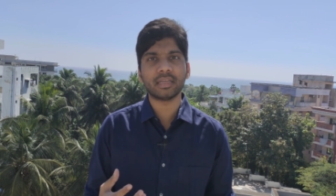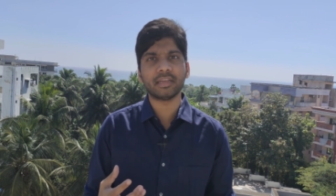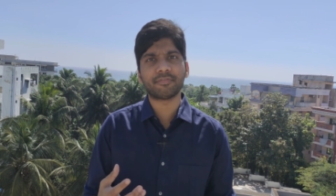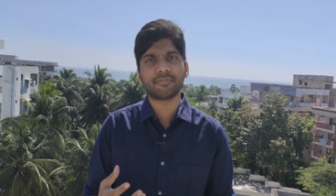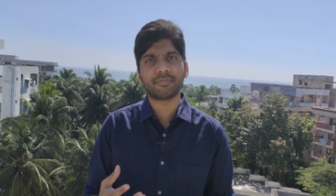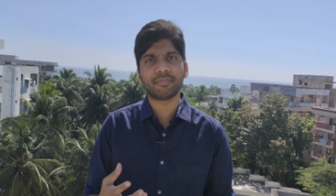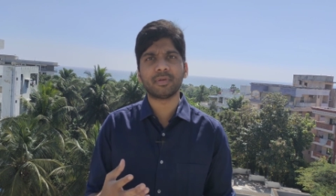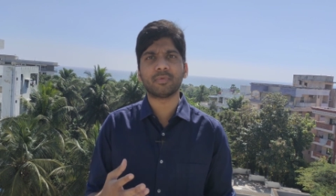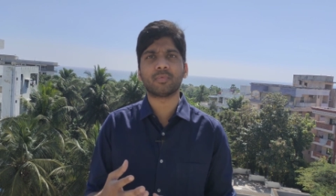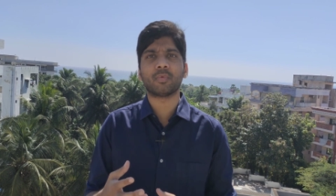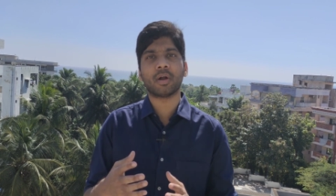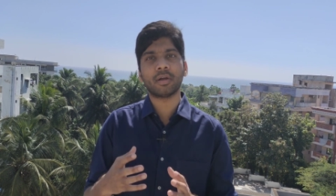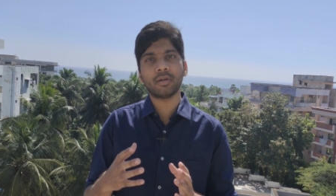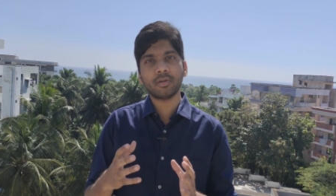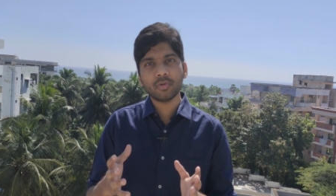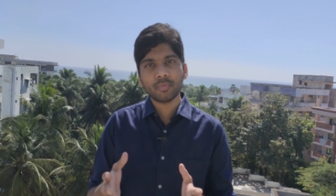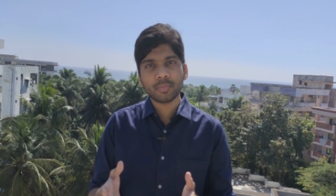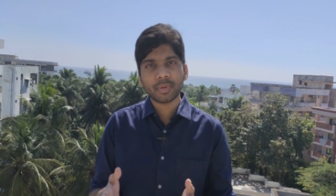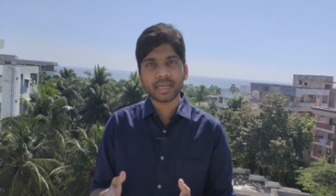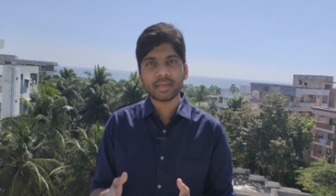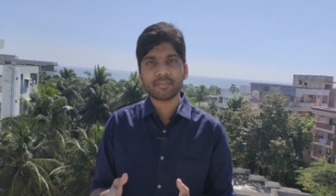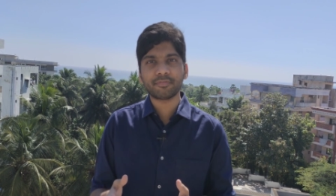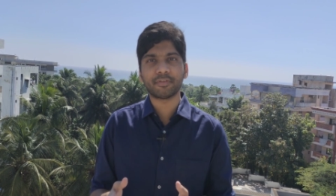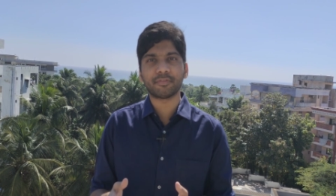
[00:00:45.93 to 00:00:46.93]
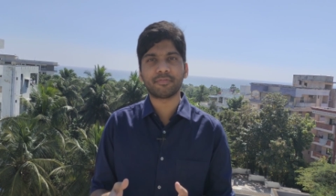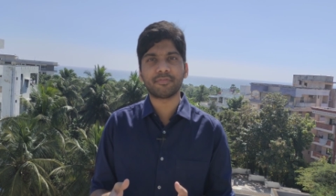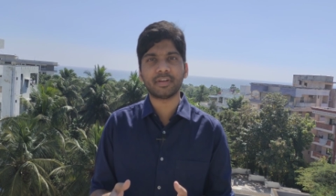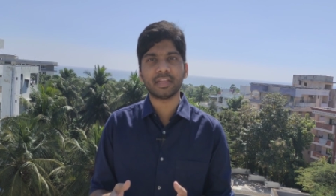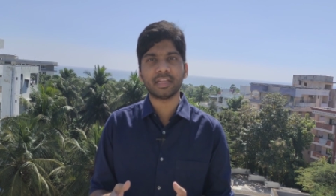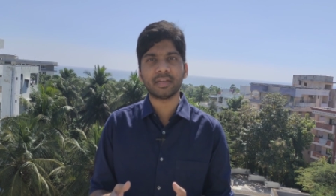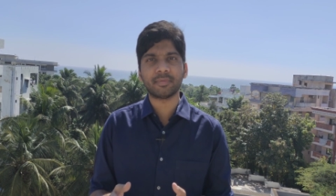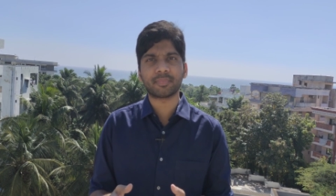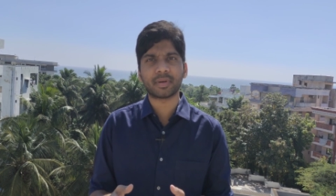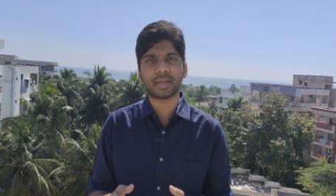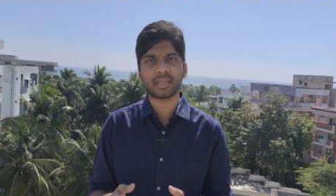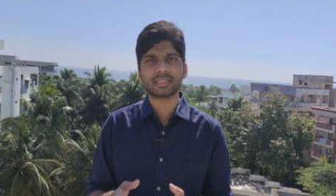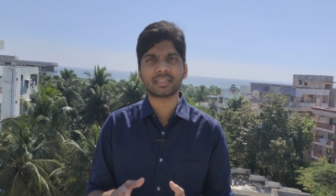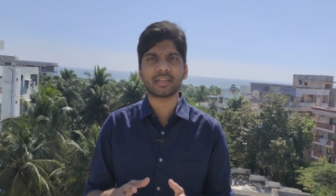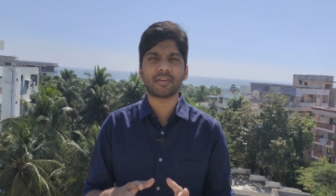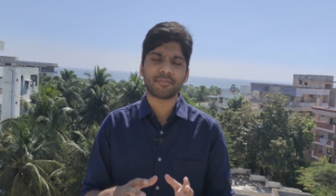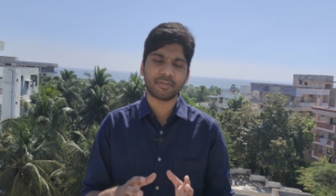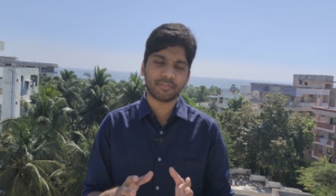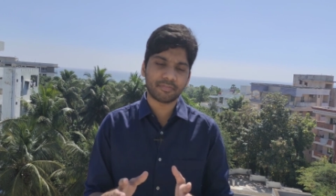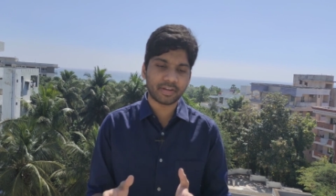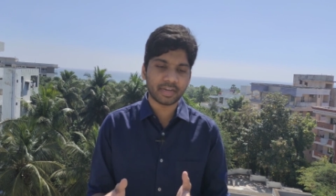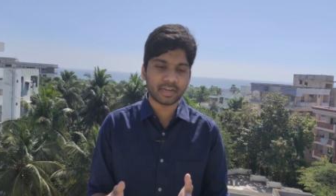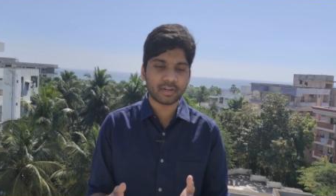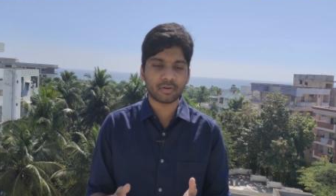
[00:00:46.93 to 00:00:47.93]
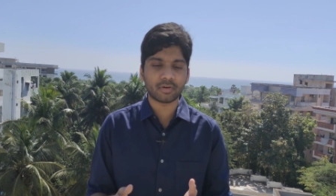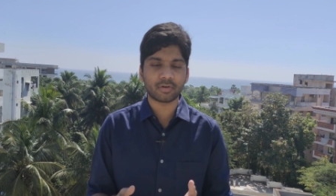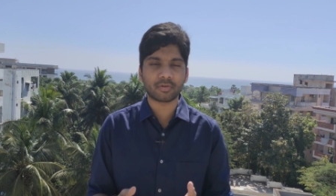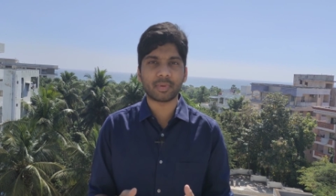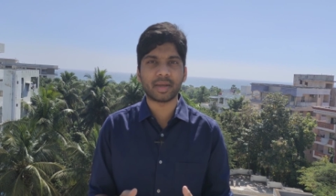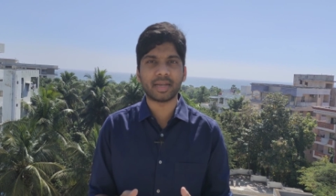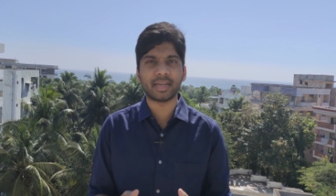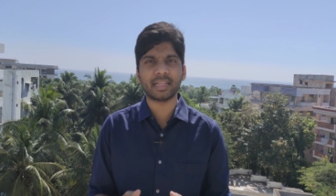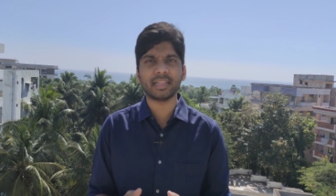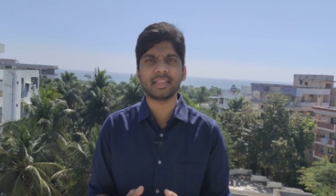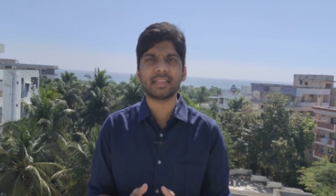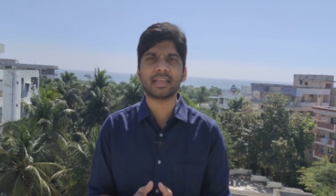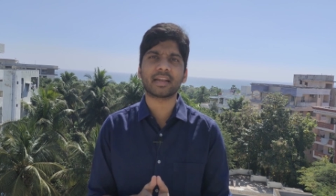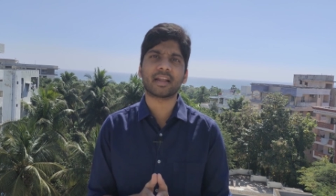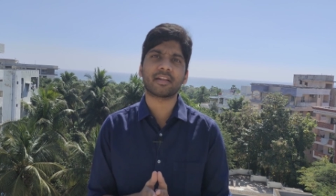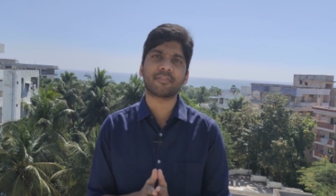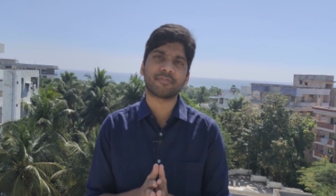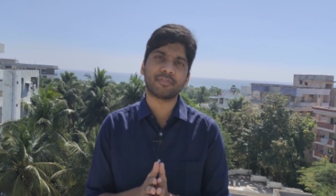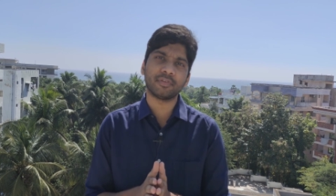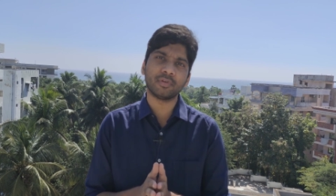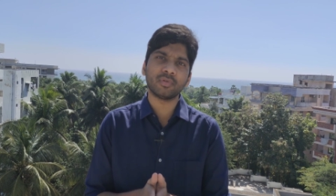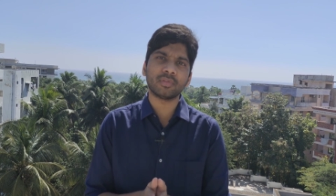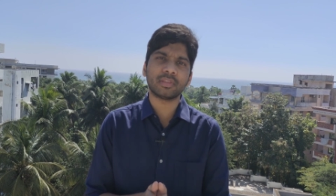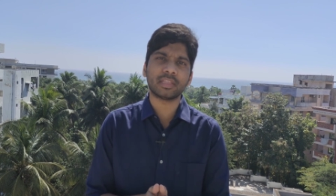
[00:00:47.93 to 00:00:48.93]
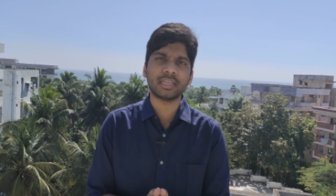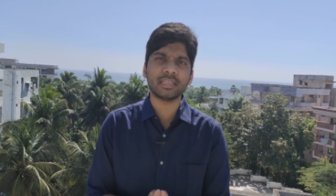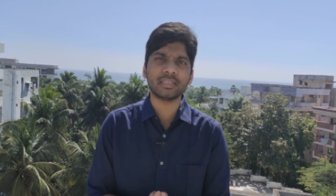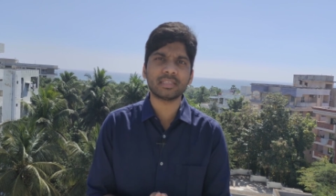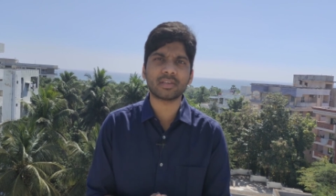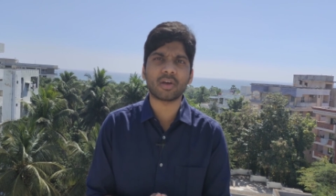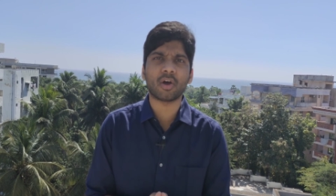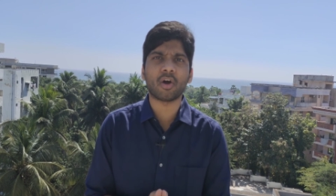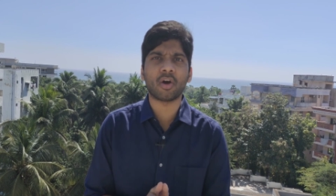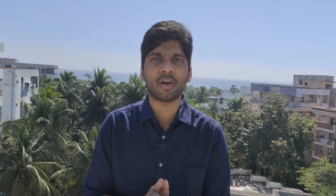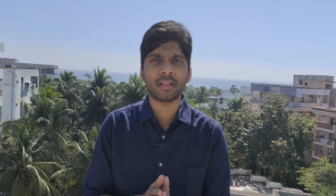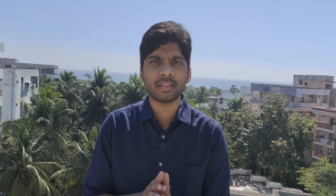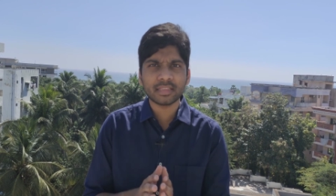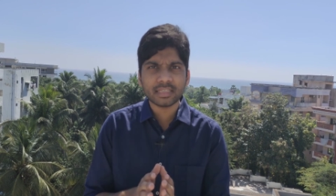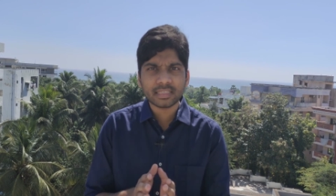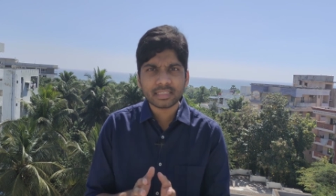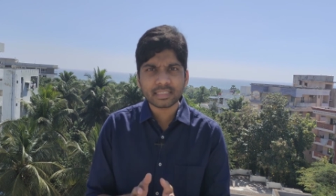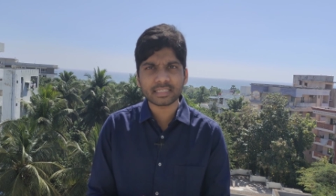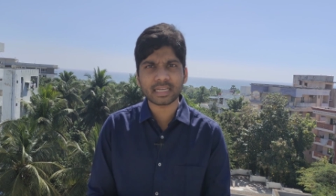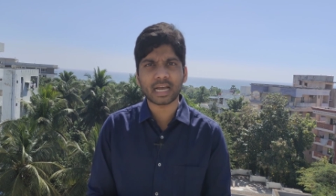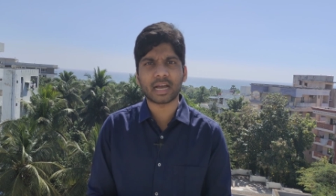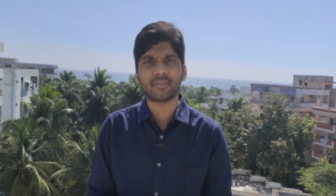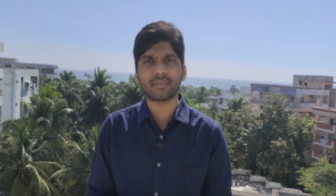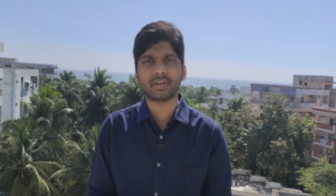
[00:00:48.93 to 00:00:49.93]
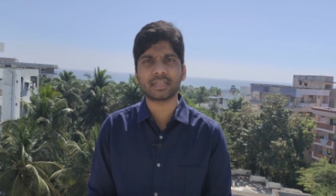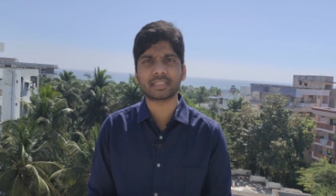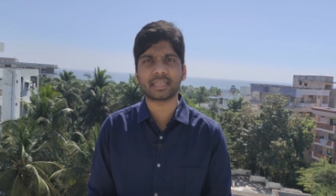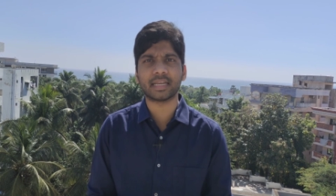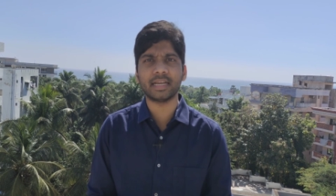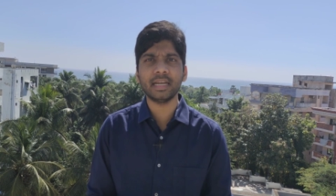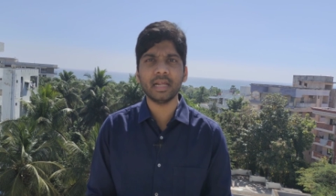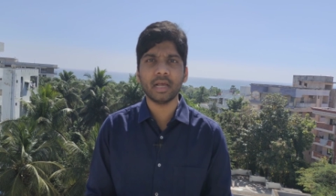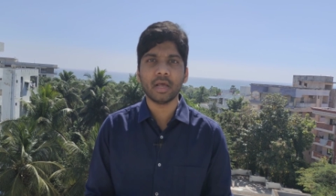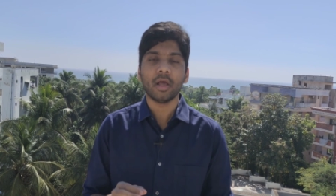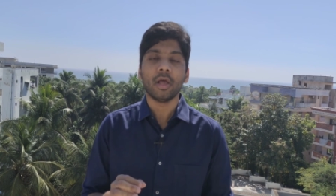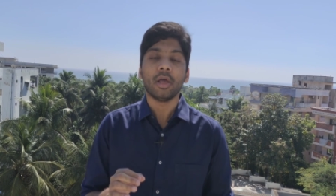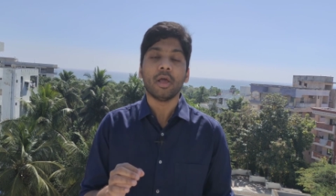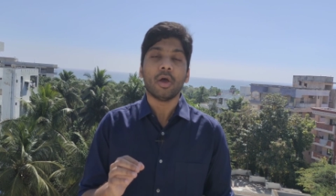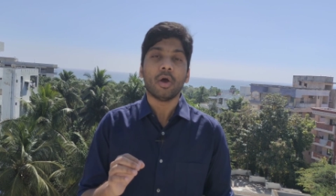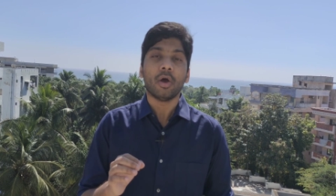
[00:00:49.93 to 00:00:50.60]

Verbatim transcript: If we want to make 15 plus, 15 to 20, there are few things on the Java side.